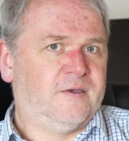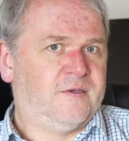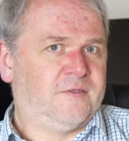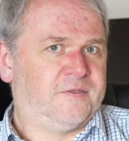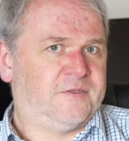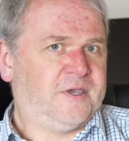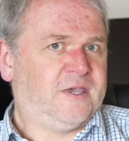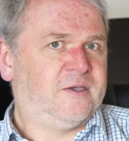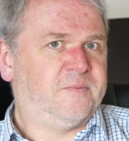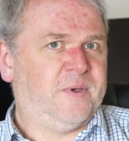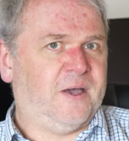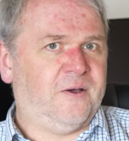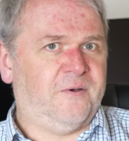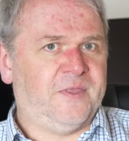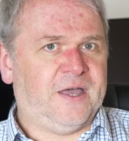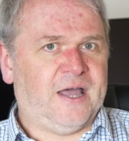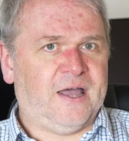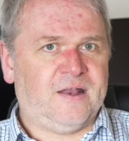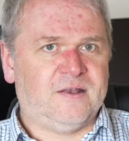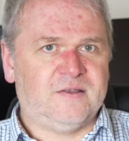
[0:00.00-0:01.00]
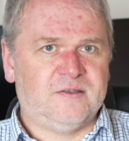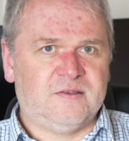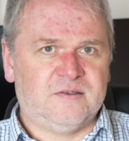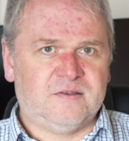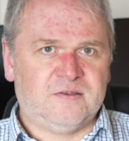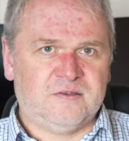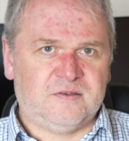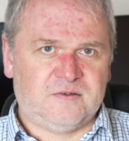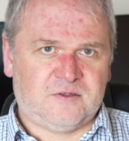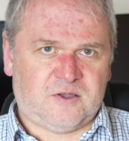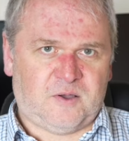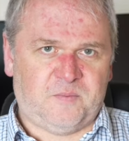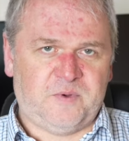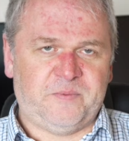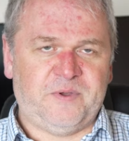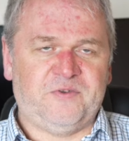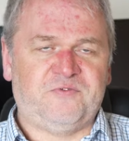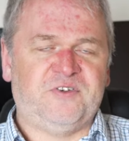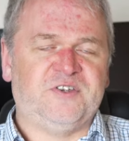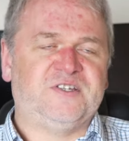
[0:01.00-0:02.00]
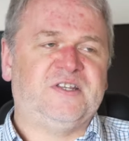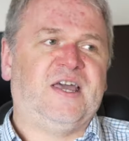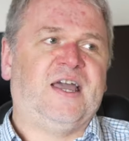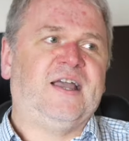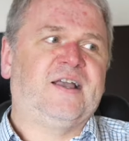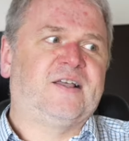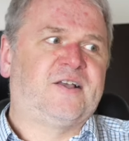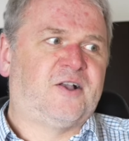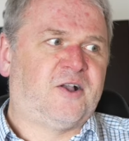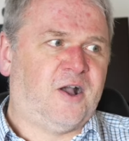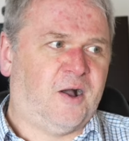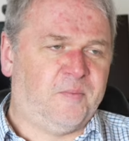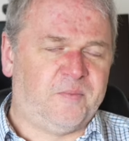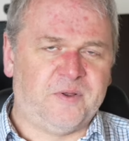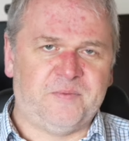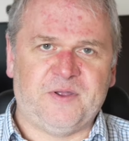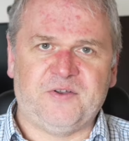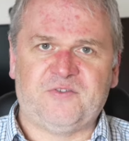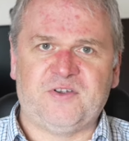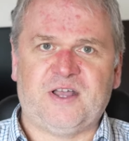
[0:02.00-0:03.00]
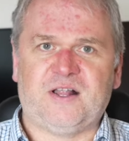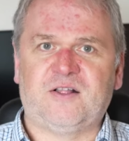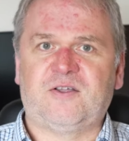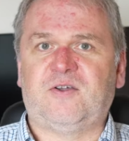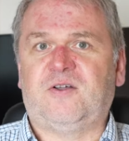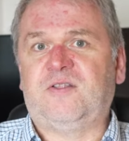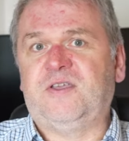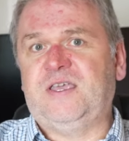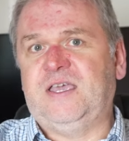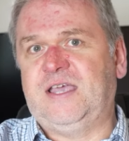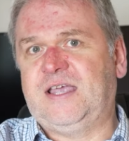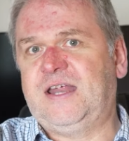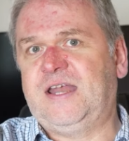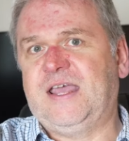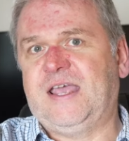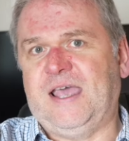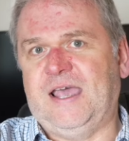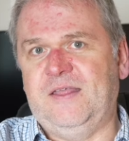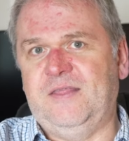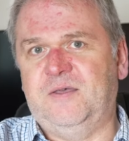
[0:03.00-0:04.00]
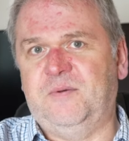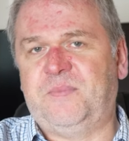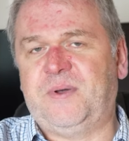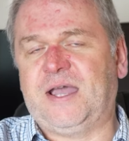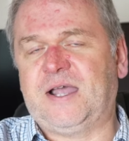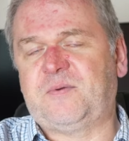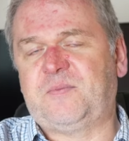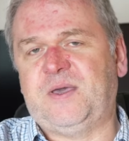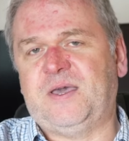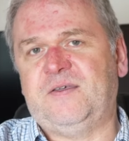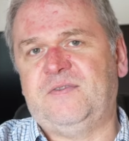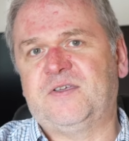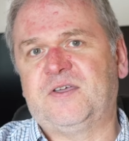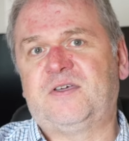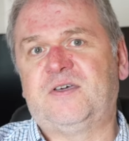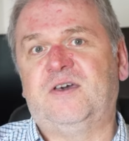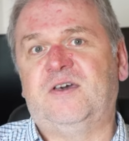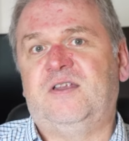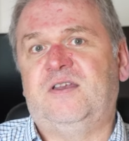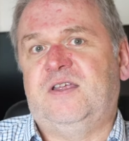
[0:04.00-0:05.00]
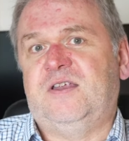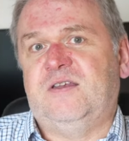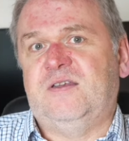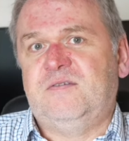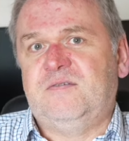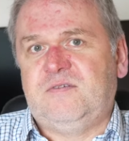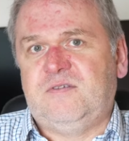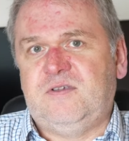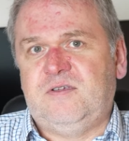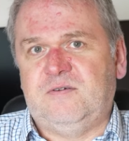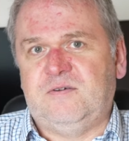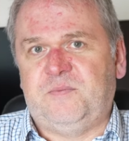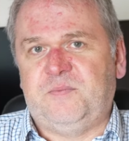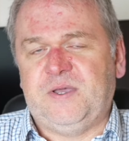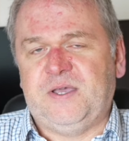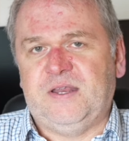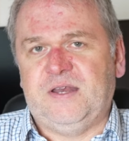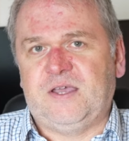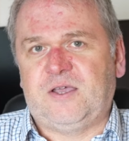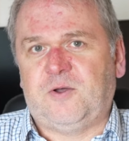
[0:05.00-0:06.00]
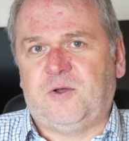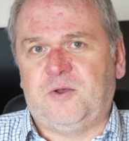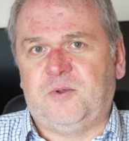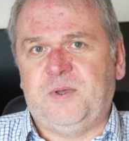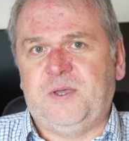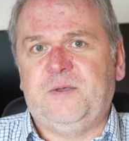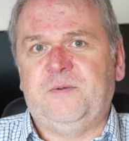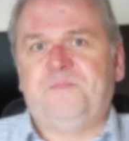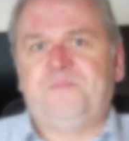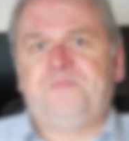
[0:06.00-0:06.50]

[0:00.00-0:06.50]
think about that complimentary snack, complimentary alcohol that you're going to get in the back behind the curtain in European economy